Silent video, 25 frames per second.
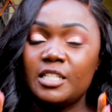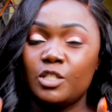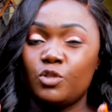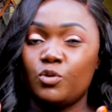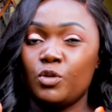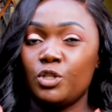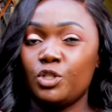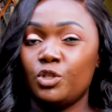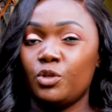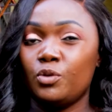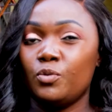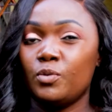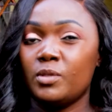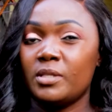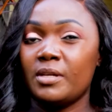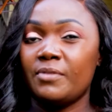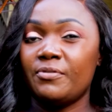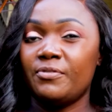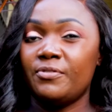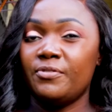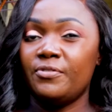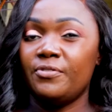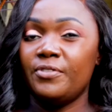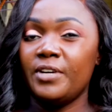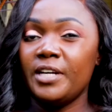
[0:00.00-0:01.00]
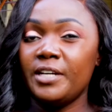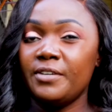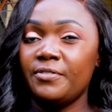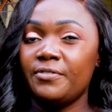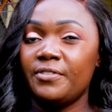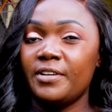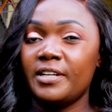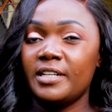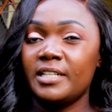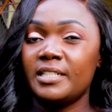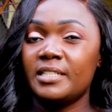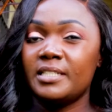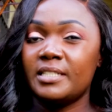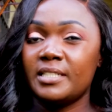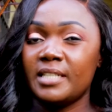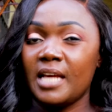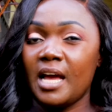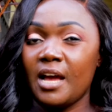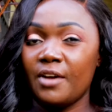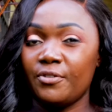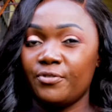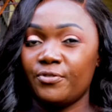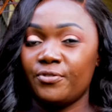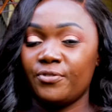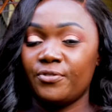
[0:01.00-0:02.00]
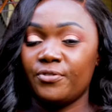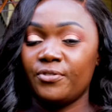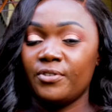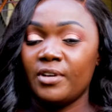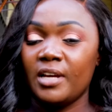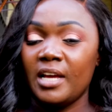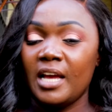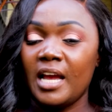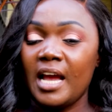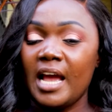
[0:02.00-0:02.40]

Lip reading: situation was a very, very tough.